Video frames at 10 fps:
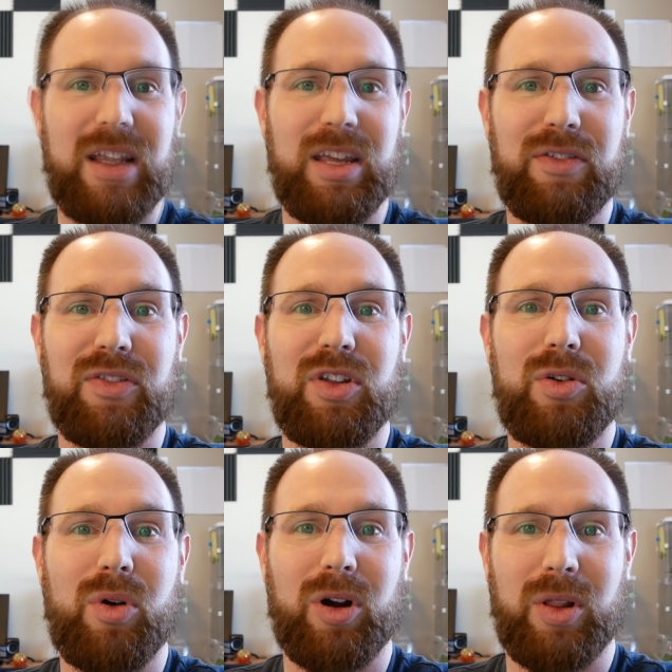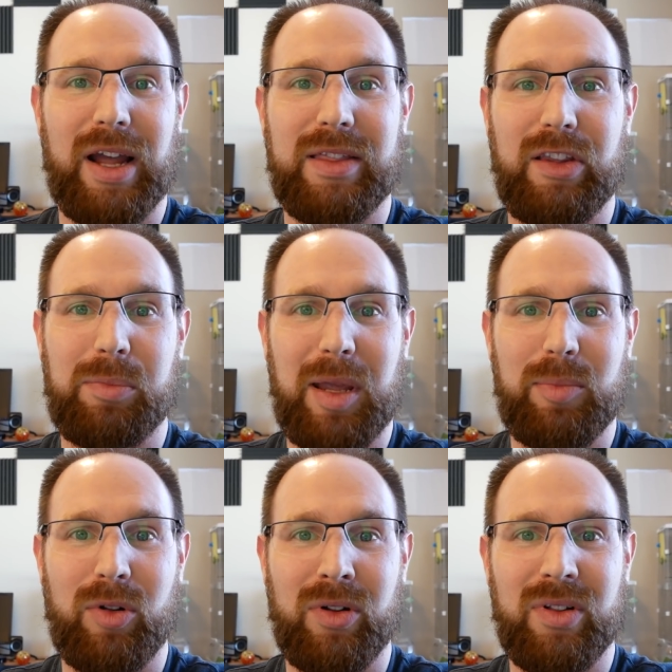If you are like these
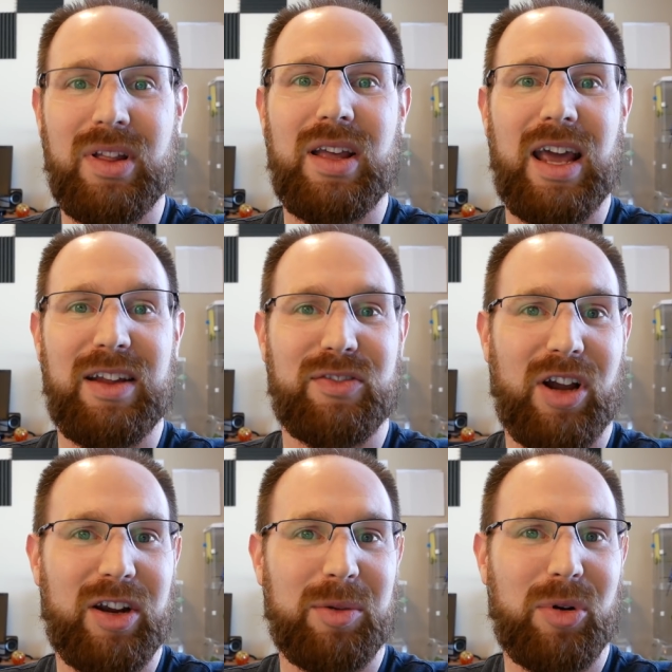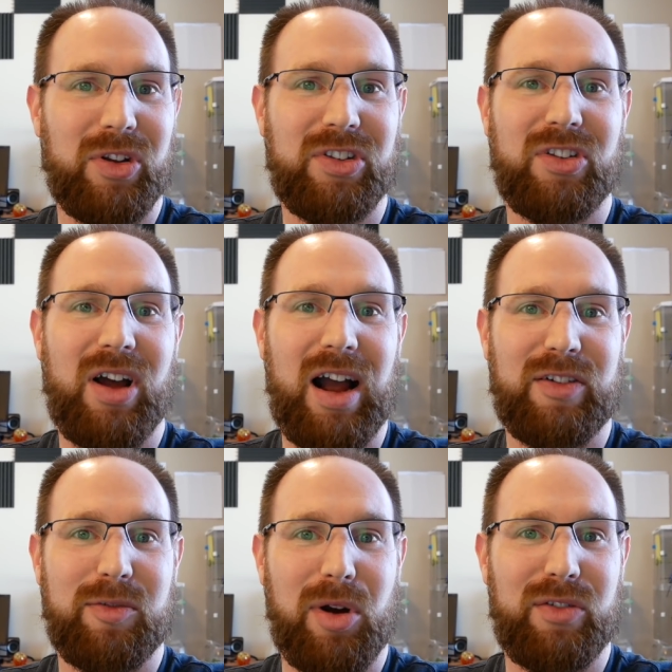people and have taught your birds to
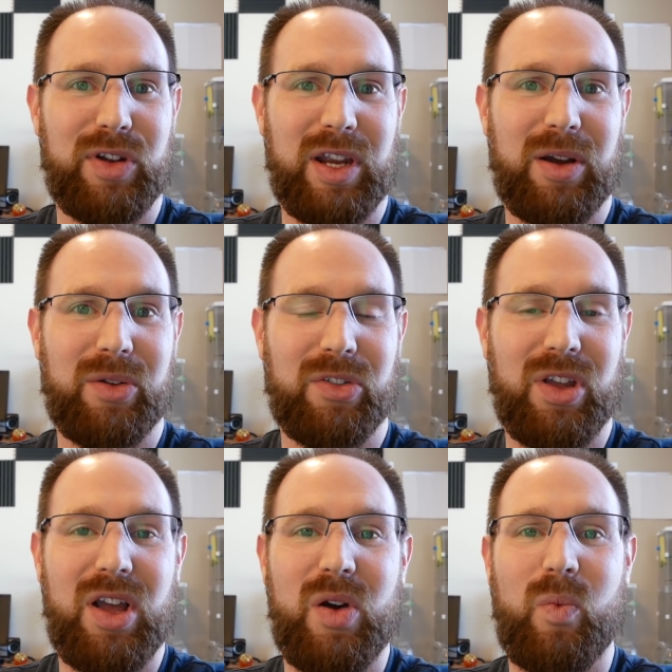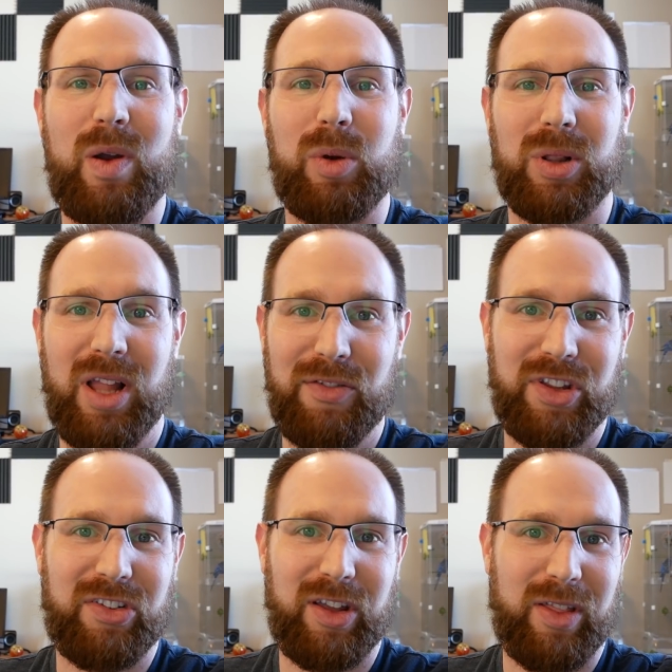talk from our videos, we would love
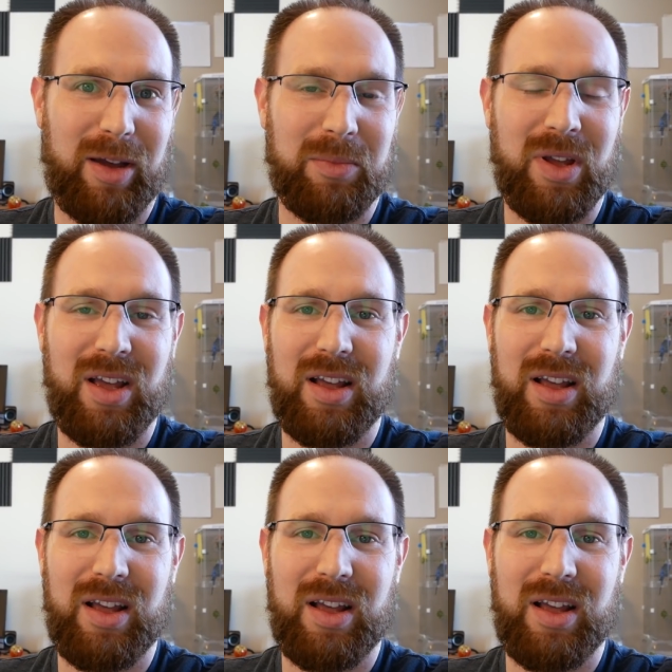to see them.